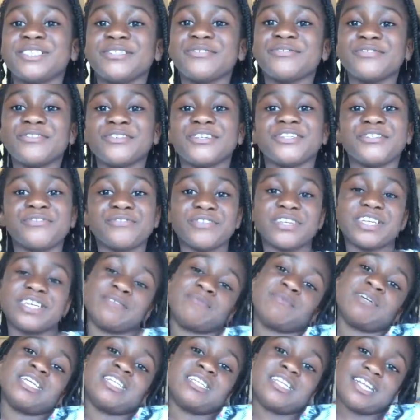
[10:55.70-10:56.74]
waiting for? It's
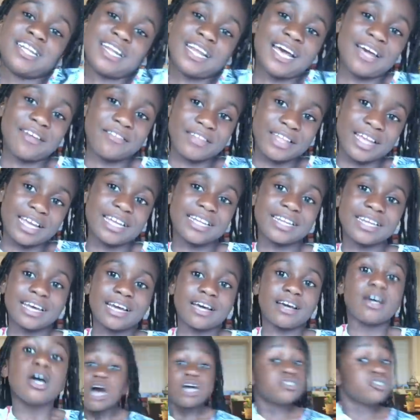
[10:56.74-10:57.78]
free picture
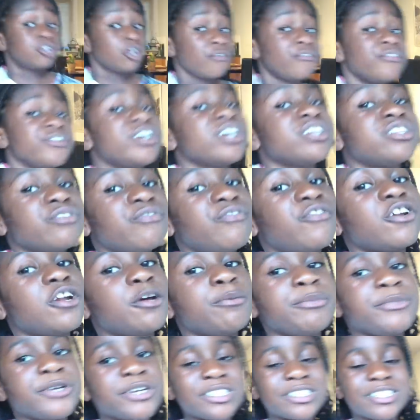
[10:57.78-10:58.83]
now. Don't forget to
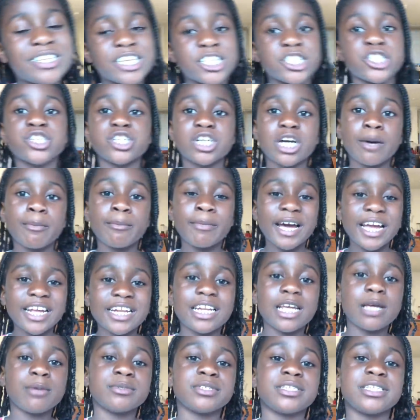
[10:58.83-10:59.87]
follow me on TikTok. And my
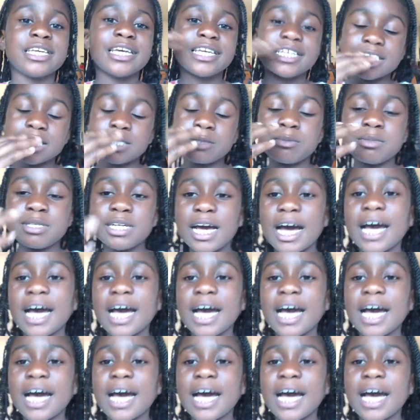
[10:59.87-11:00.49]
name is it's_.